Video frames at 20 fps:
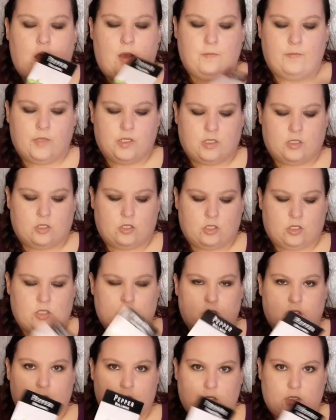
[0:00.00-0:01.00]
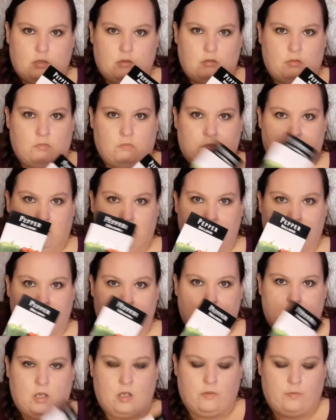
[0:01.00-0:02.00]
This is just a
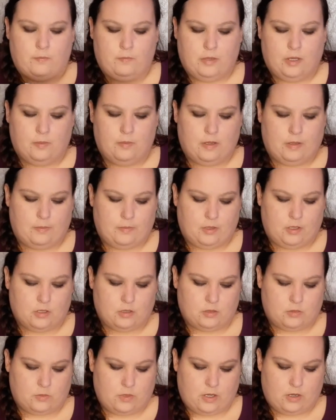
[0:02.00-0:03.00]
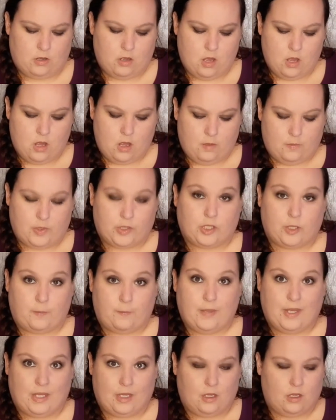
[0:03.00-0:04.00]
bell pepper as well, but they're
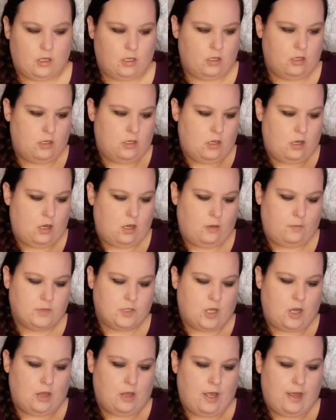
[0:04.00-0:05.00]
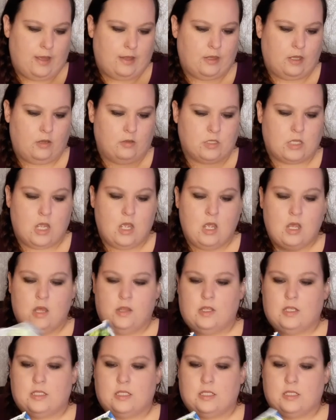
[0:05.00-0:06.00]
big, so I like those.
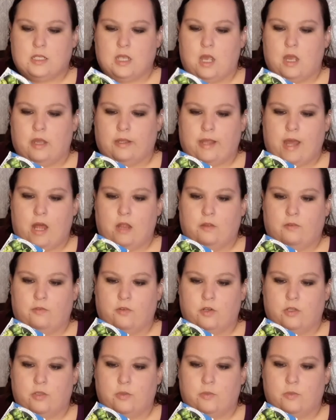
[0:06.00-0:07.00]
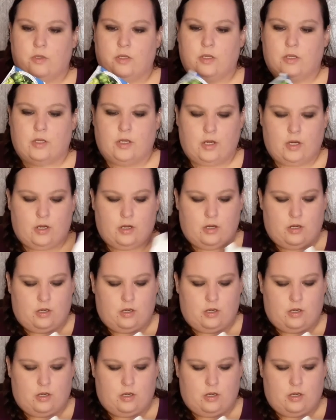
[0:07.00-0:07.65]
This is a California Wonder.